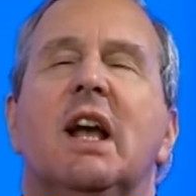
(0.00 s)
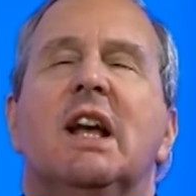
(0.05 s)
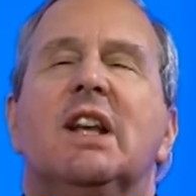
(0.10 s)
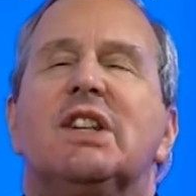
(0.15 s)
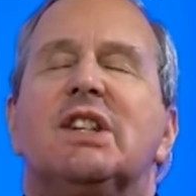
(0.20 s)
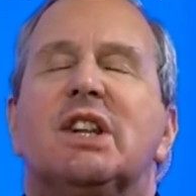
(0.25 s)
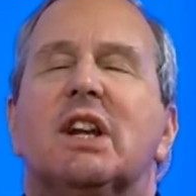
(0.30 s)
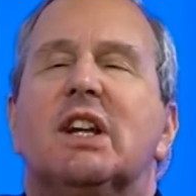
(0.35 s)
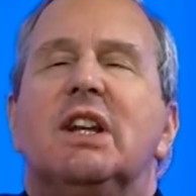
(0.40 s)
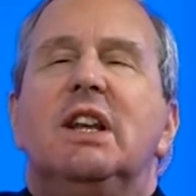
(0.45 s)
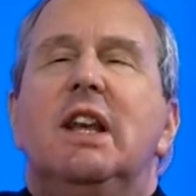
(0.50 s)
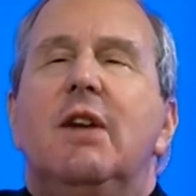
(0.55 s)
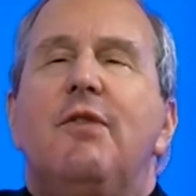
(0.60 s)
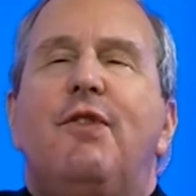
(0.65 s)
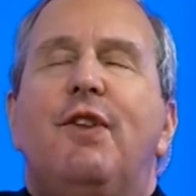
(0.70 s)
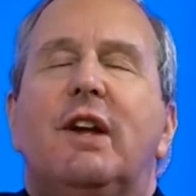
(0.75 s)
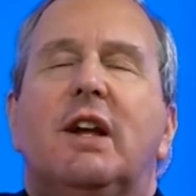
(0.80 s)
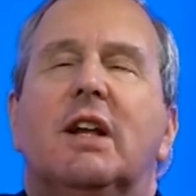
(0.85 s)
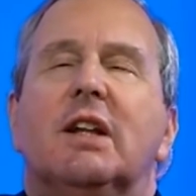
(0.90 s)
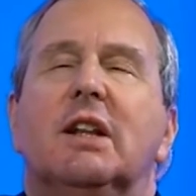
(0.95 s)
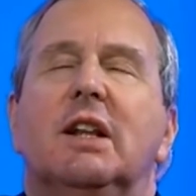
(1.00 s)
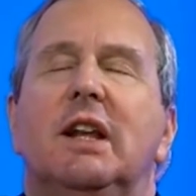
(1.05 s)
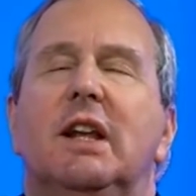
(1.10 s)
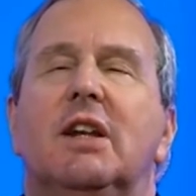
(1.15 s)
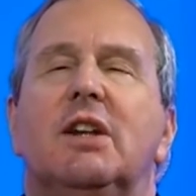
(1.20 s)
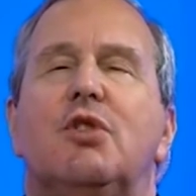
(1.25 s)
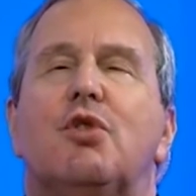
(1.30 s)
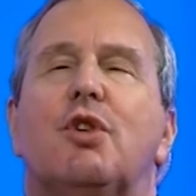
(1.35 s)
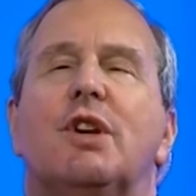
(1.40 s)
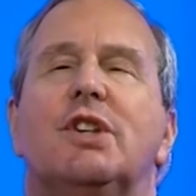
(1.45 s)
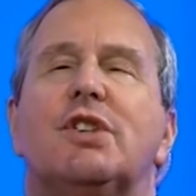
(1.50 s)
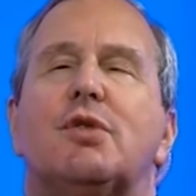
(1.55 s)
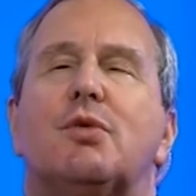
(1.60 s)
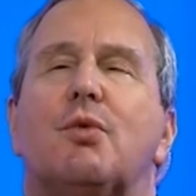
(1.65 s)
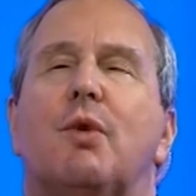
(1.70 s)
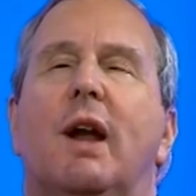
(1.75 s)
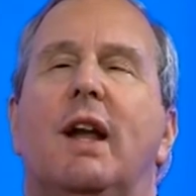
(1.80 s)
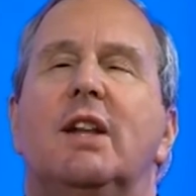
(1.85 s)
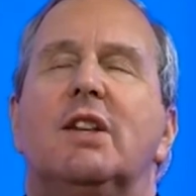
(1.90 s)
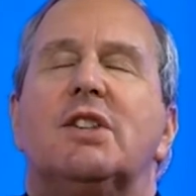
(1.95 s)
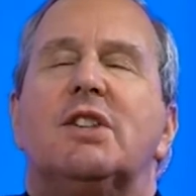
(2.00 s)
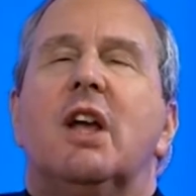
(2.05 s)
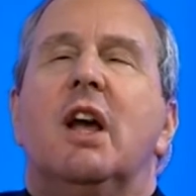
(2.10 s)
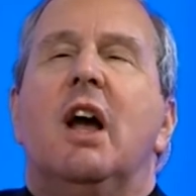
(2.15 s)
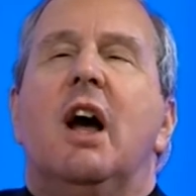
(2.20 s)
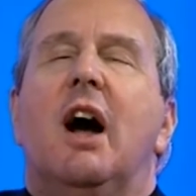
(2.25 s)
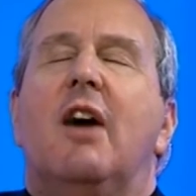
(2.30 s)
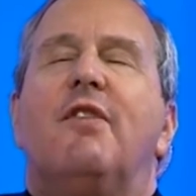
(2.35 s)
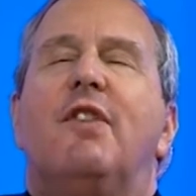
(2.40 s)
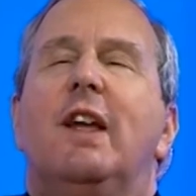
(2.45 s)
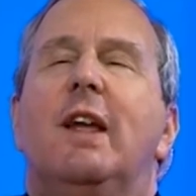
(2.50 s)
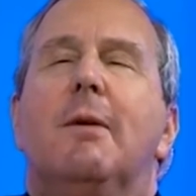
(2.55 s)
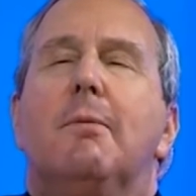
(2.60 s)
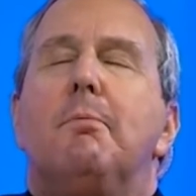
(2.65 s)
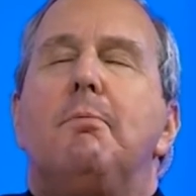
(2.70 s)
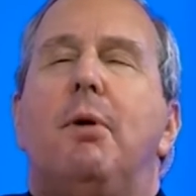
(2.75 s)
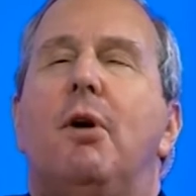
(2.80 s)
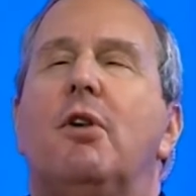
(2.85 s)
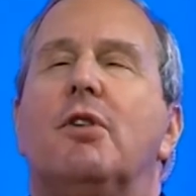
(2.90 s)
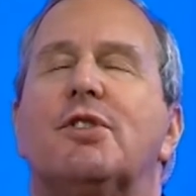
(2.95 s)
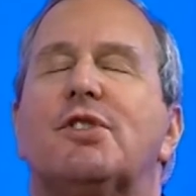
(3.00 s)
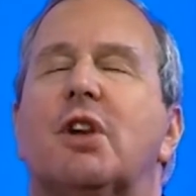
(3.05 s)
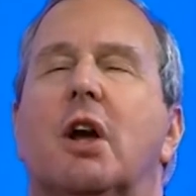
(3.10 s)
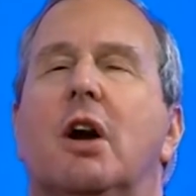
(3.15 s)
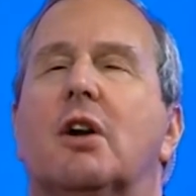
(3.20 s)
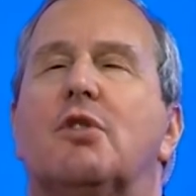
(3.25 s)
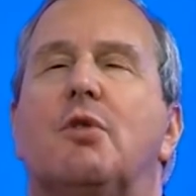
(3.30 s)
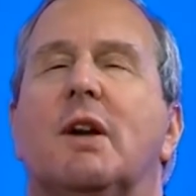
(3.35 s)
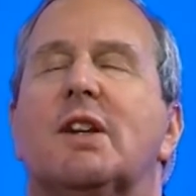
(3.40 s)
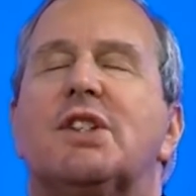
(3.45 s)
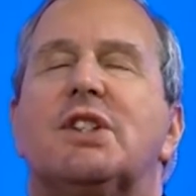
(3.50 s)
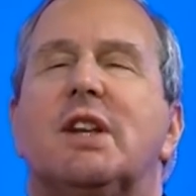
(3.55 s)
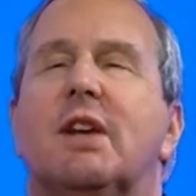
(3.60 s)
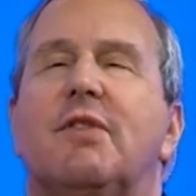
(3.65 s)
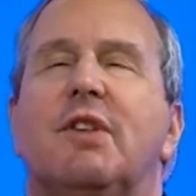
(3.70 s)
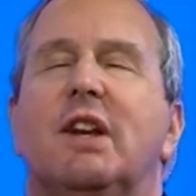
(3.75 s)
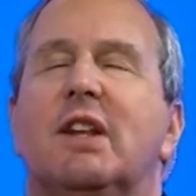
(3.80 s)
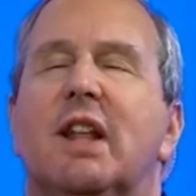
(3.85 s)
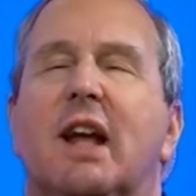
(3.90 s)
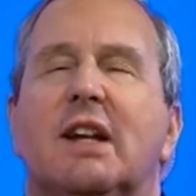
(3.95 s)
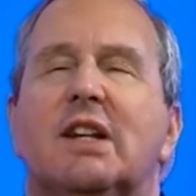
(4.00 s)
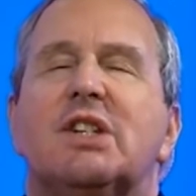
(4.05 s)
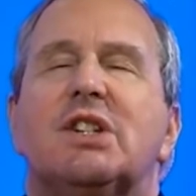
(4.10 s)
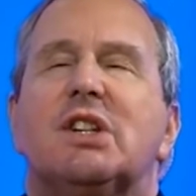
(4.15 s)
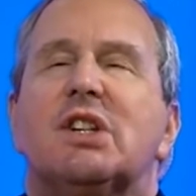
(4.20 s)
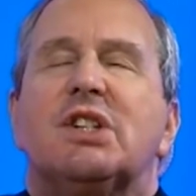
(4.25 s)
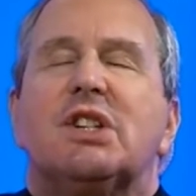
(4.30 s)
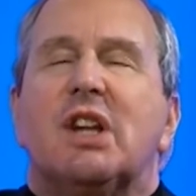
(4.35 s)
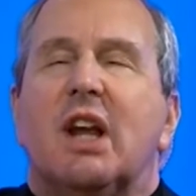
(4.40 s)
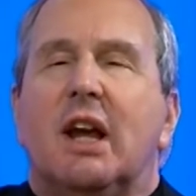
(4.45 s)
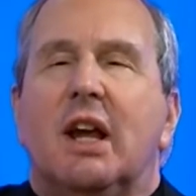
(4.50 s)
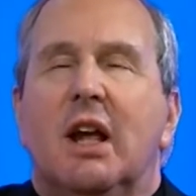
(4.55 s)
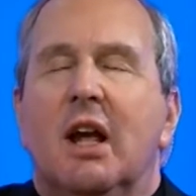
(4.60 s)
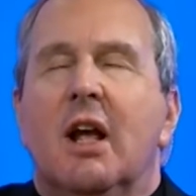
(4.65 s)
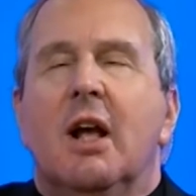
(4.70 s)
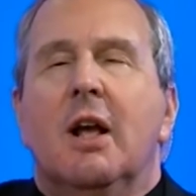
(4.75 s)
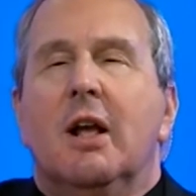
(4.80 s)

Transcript: significantly increased rates of impulse aggressivity, that is to say,